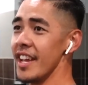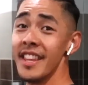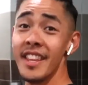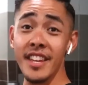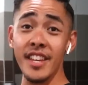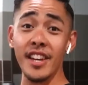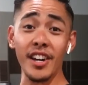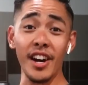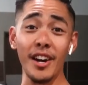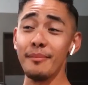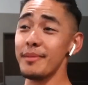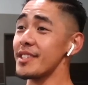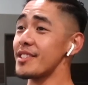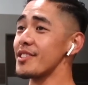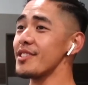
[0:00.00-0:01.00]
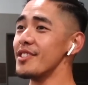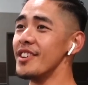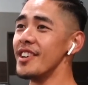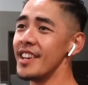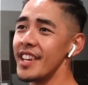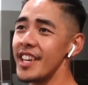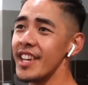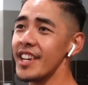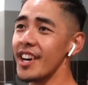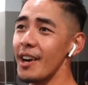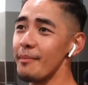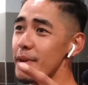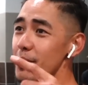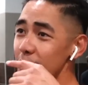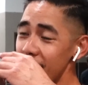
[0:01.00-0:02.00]
And then he caught me too. He caught
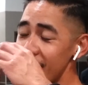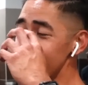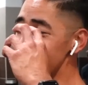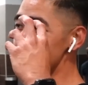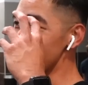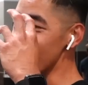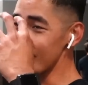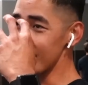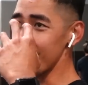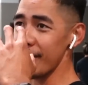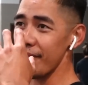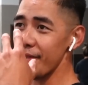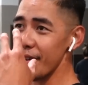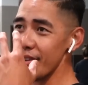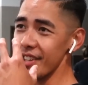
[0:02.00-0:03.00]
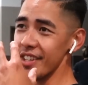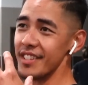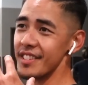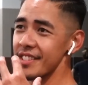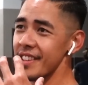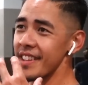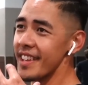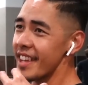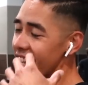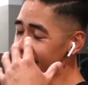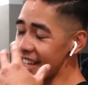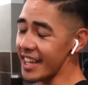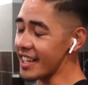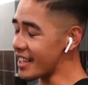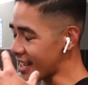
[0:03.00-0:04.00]
me when I was losing my focus, and
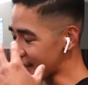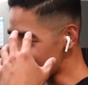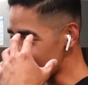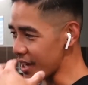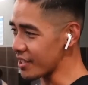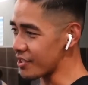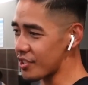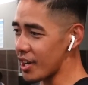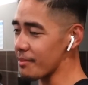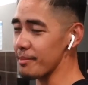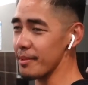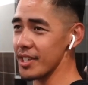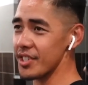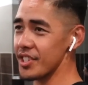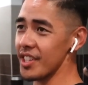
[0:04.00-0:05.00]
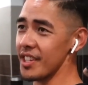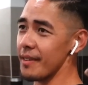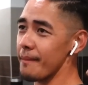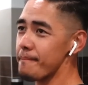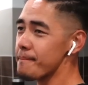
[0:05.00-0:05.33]
then that's when I dropped my shit.